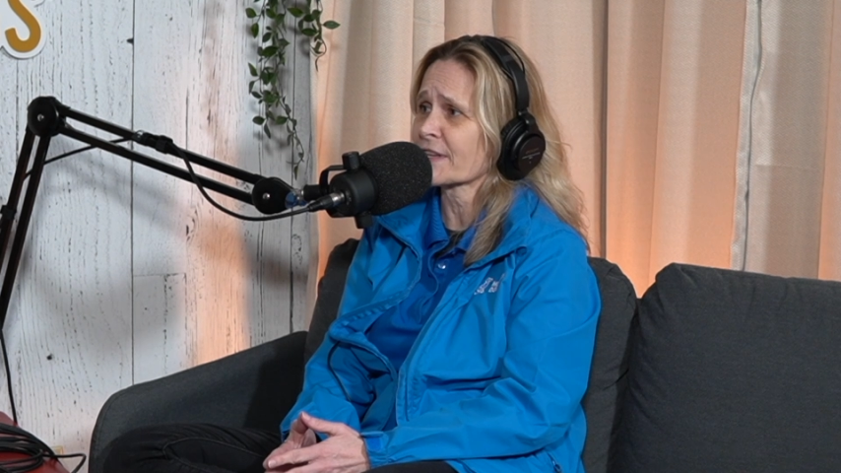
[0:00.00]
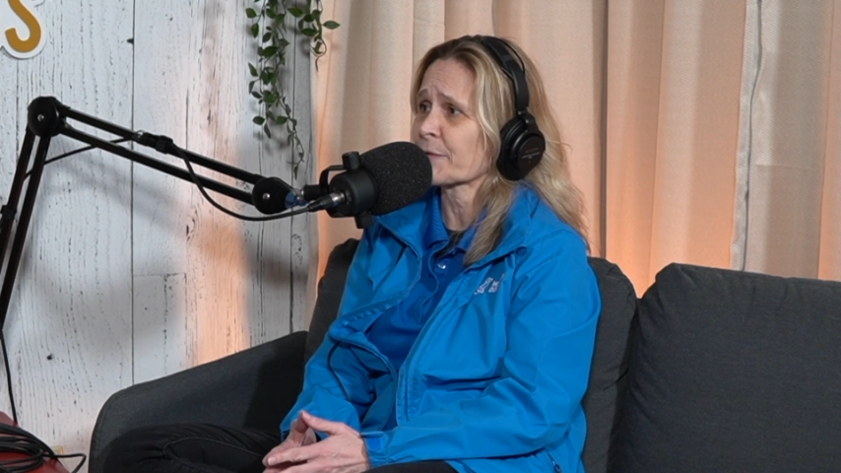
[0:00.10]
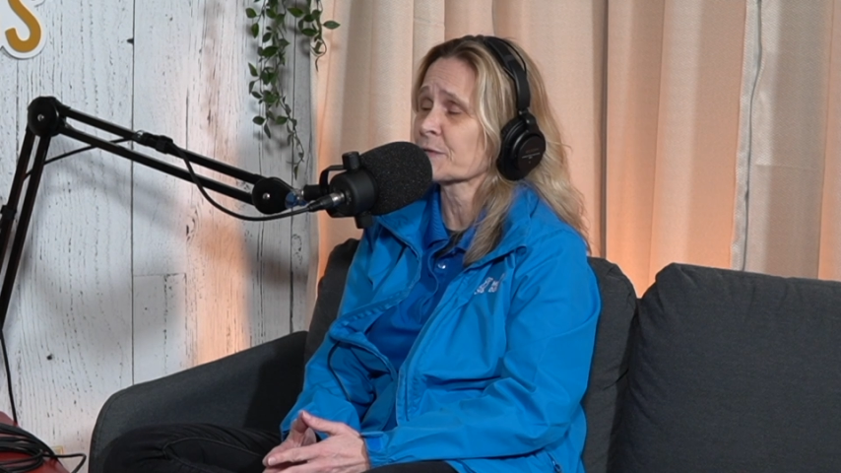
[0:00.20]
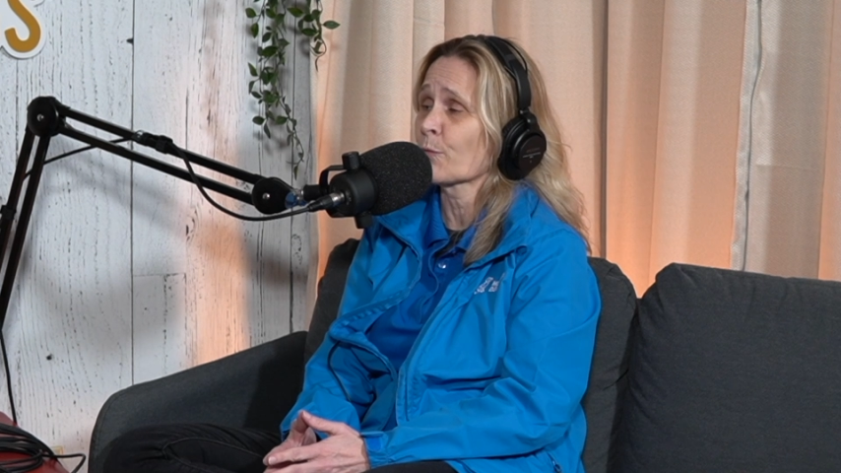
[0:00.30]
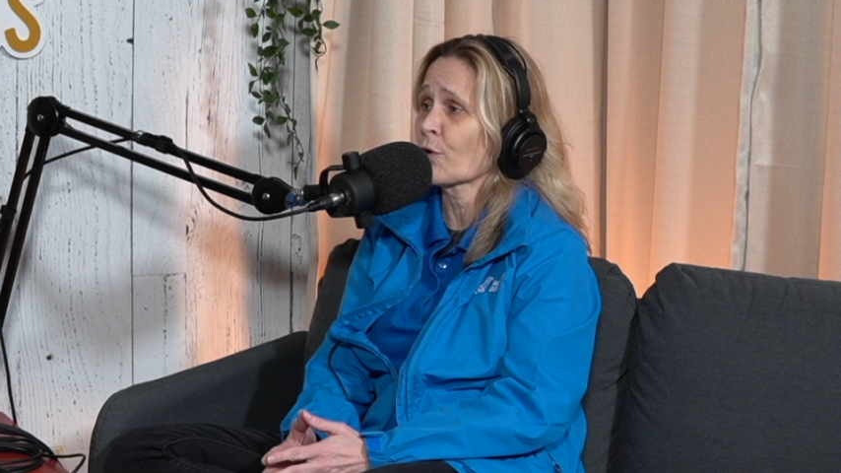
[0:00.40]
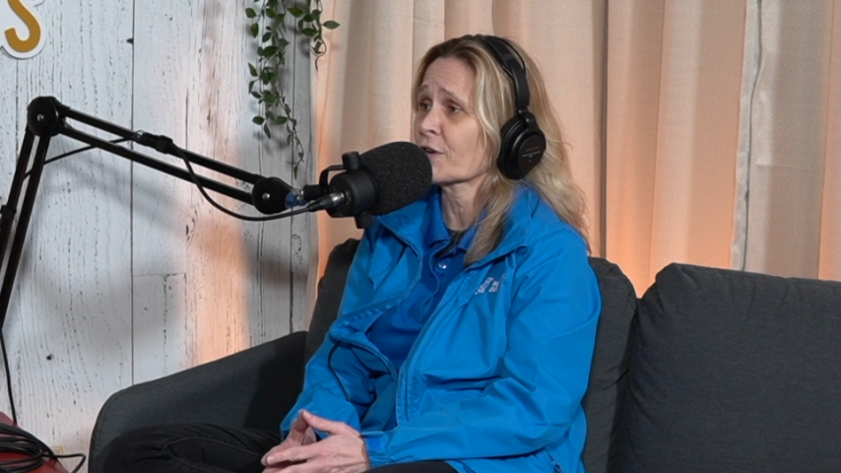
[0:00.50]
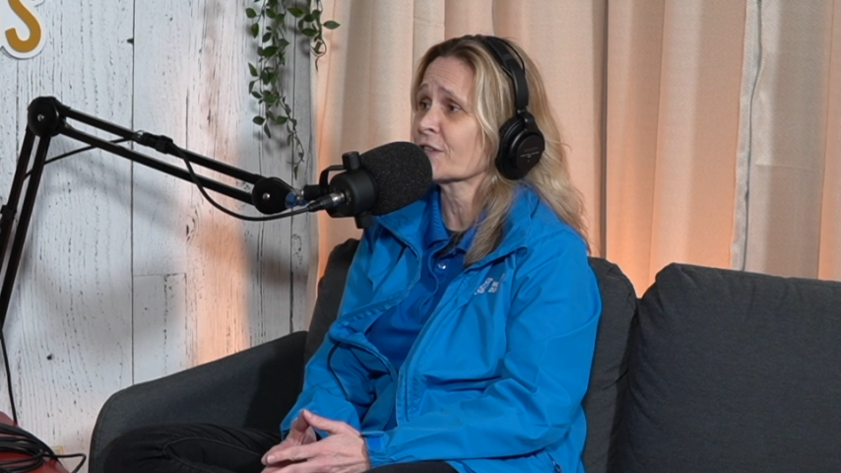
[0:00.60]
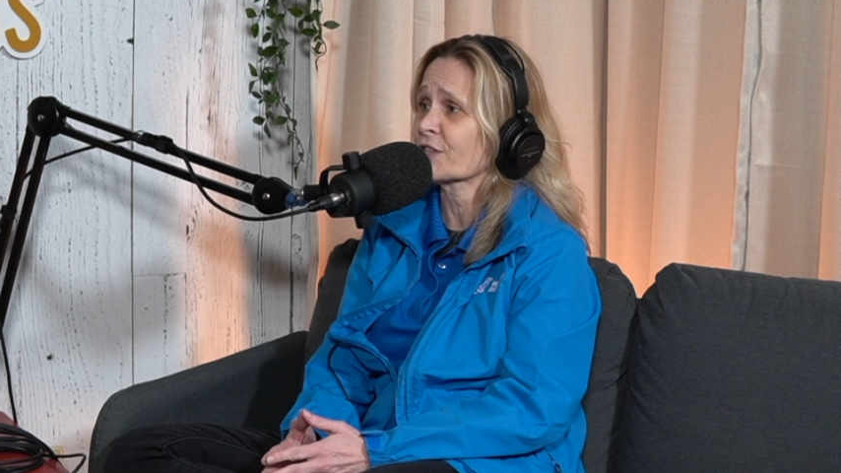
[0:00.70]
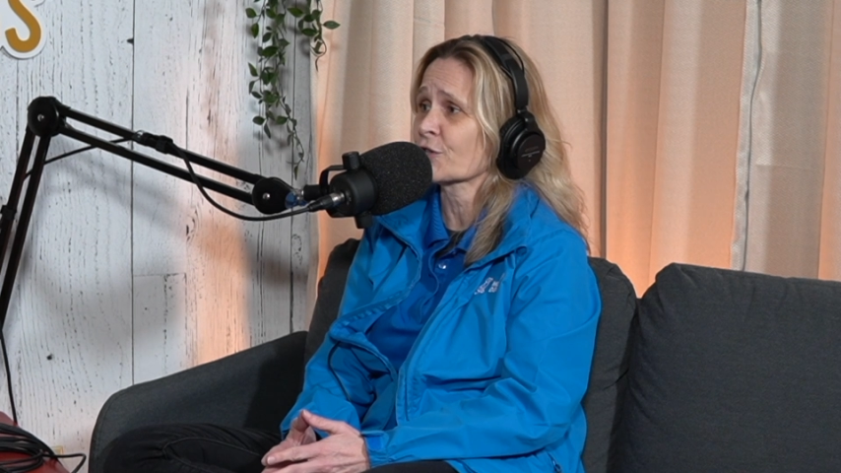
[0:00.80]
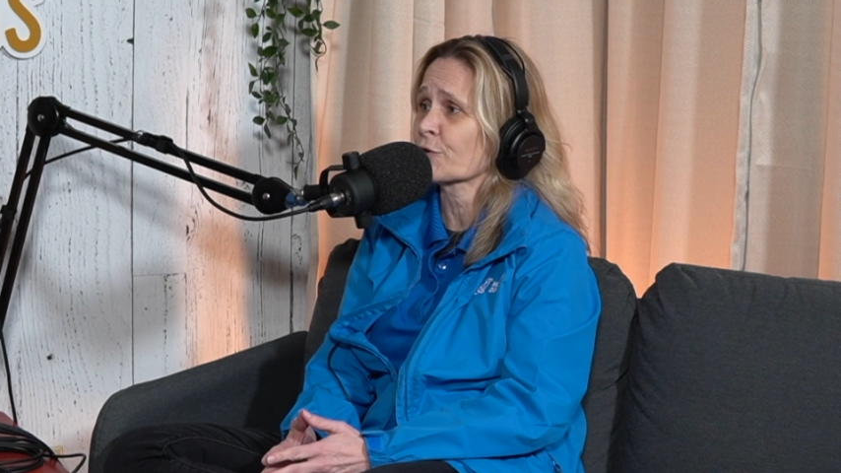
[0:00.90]
I was more
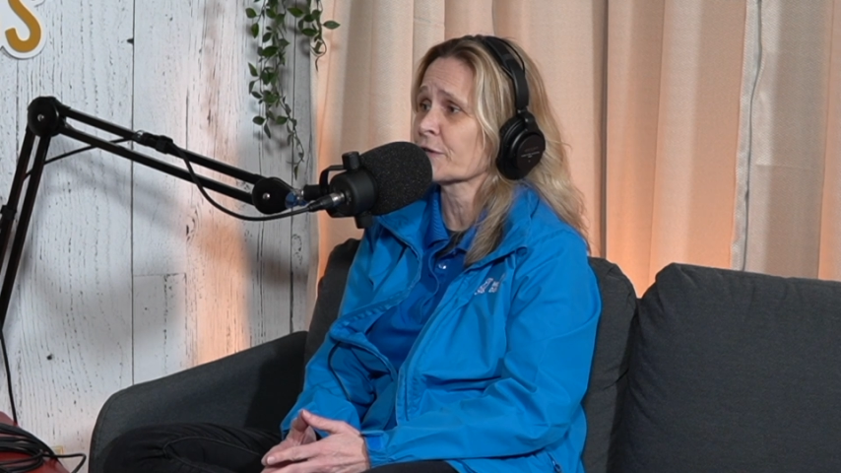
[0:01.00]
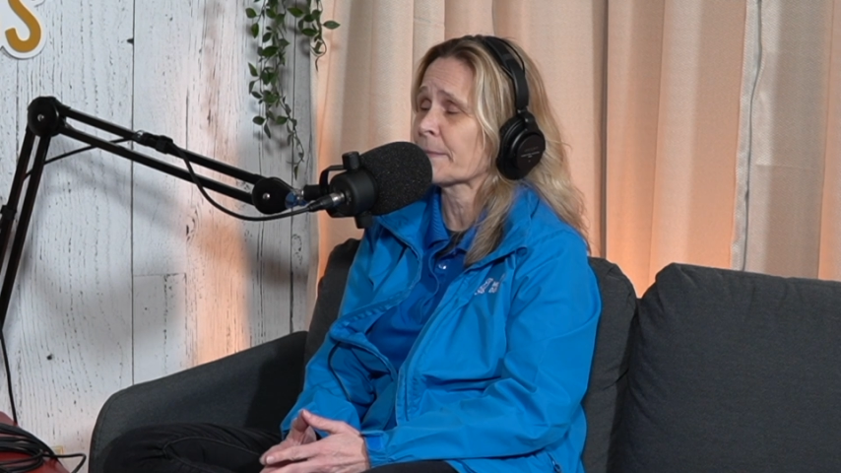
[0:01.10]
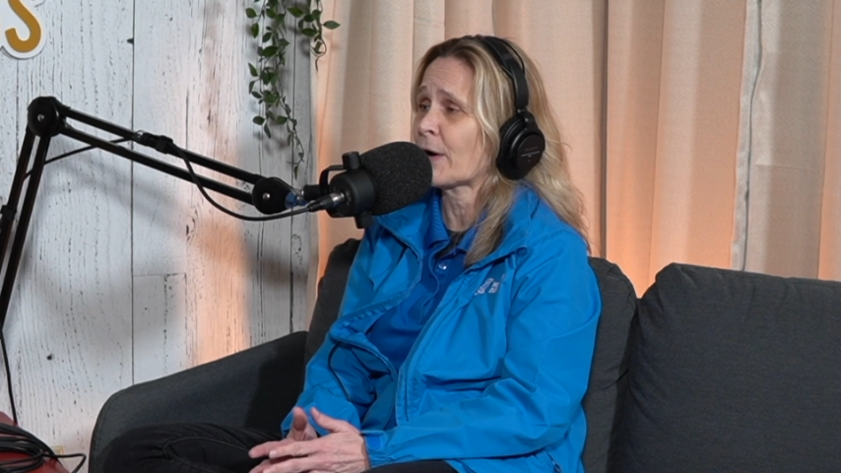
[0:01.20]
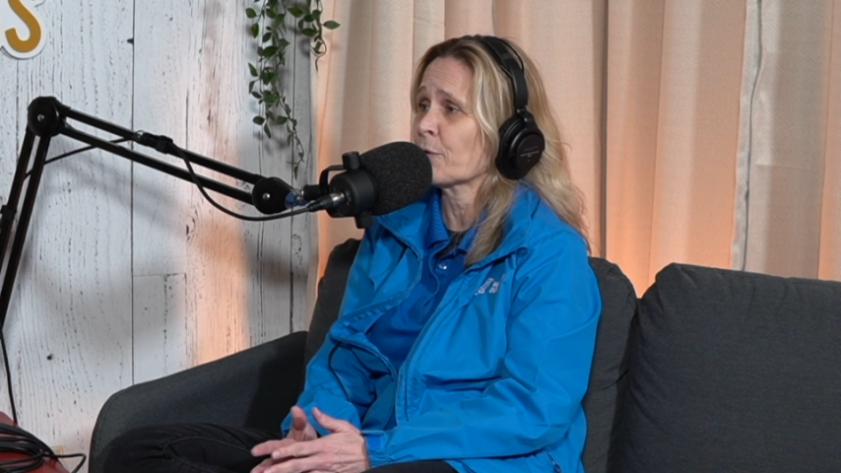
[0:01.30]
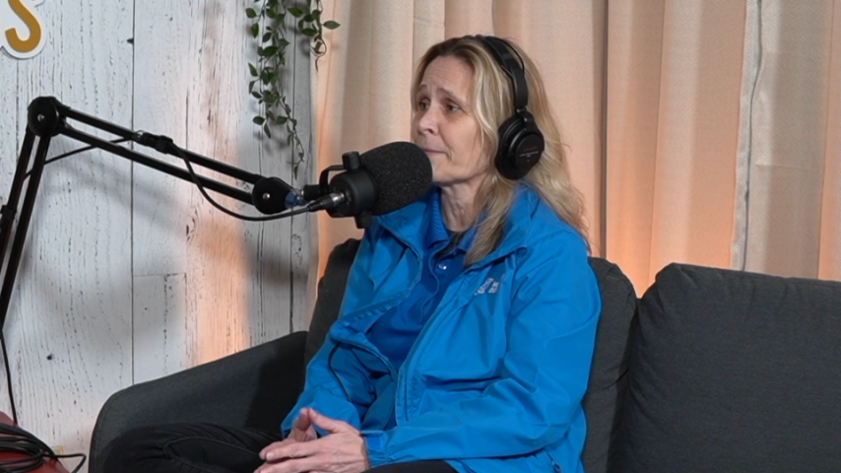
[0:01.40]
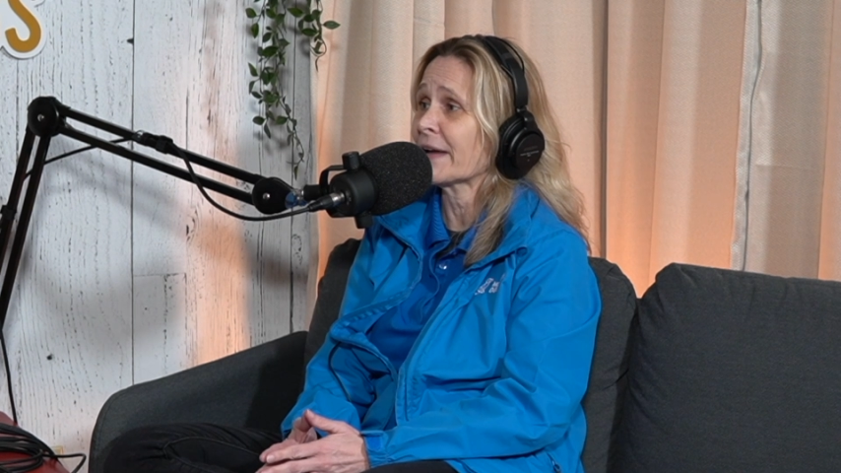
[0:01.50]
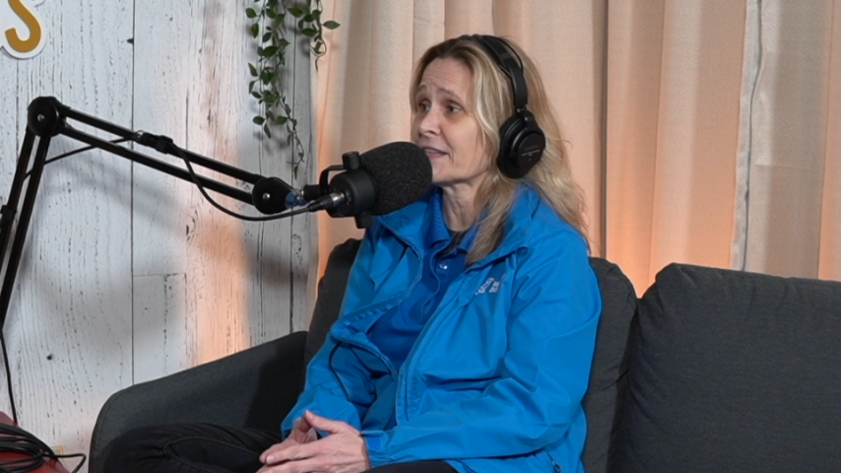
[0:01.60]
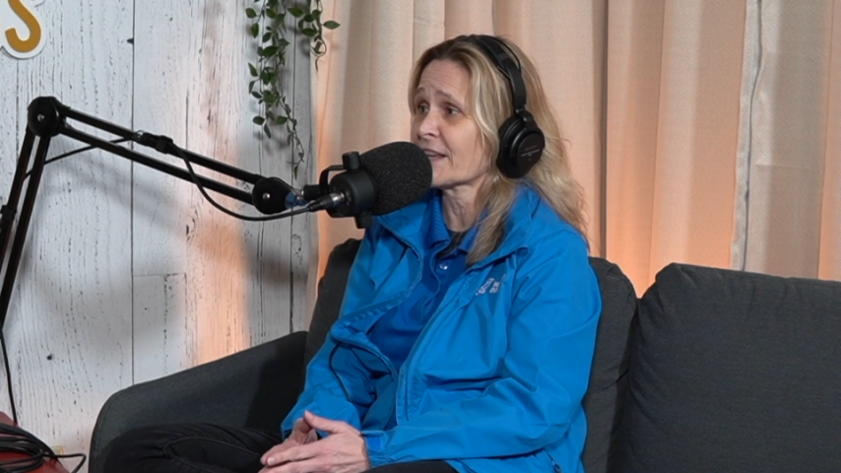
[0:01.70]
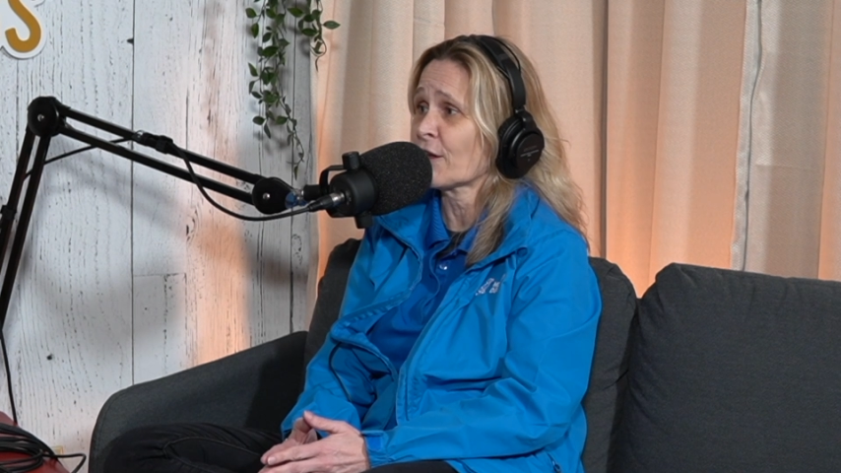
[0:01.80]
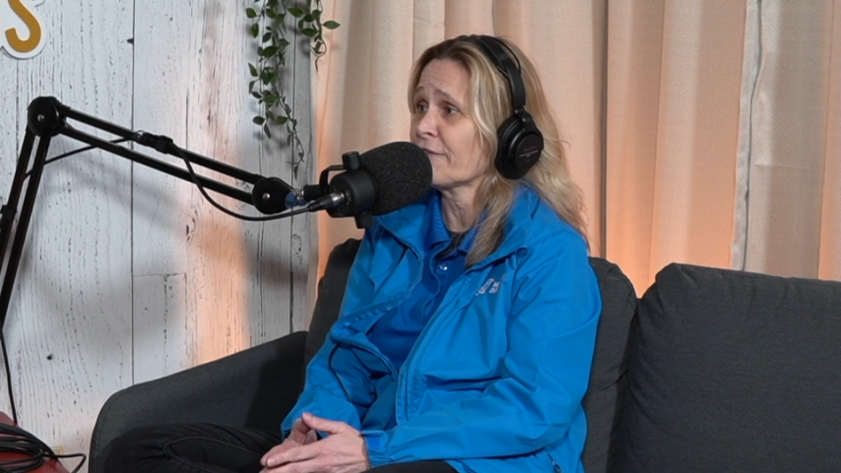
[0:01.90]
concerned about
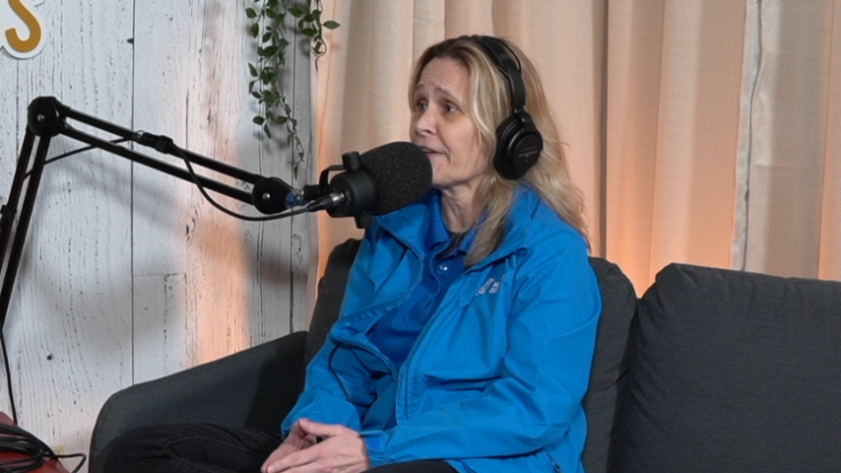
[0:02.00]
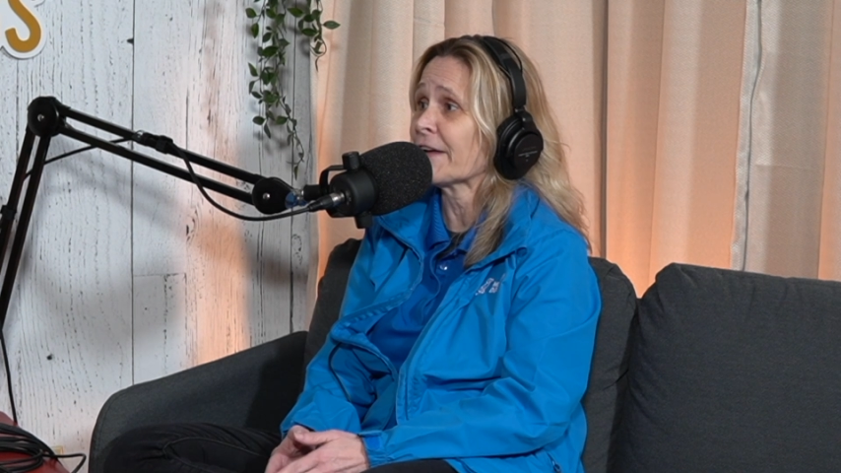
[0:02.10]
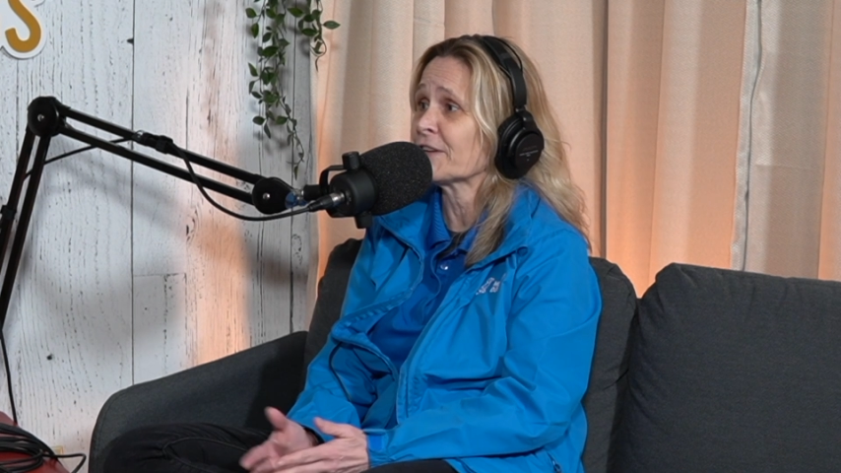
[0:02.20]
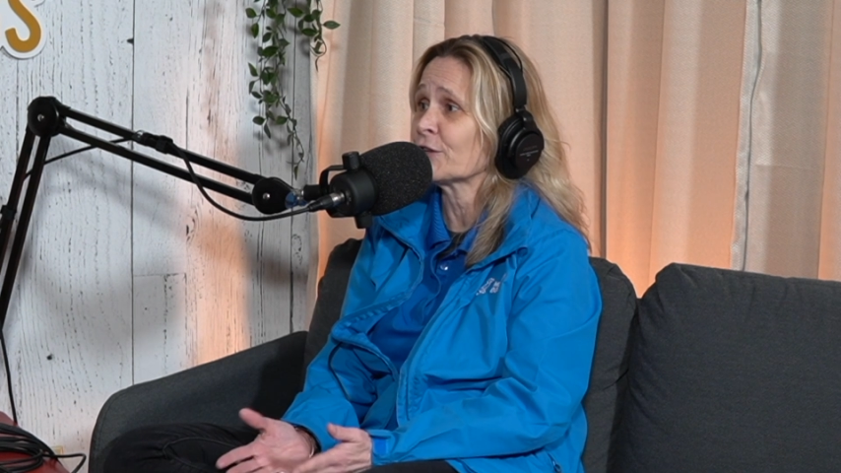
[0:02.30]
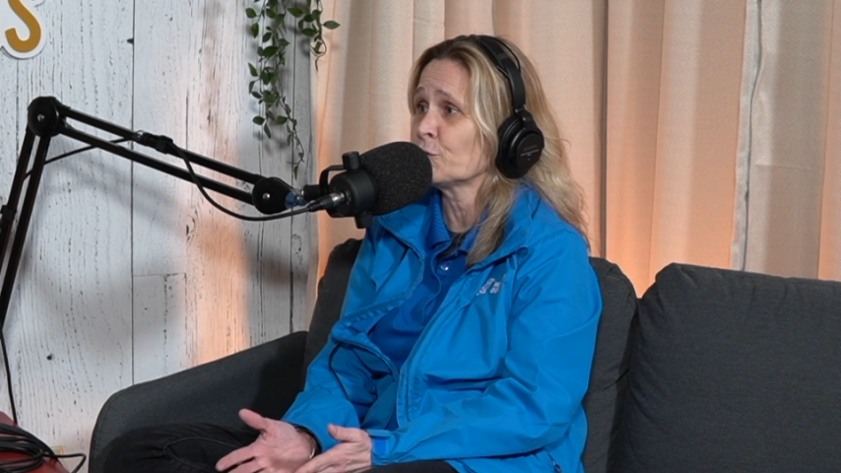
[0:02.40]
myself having a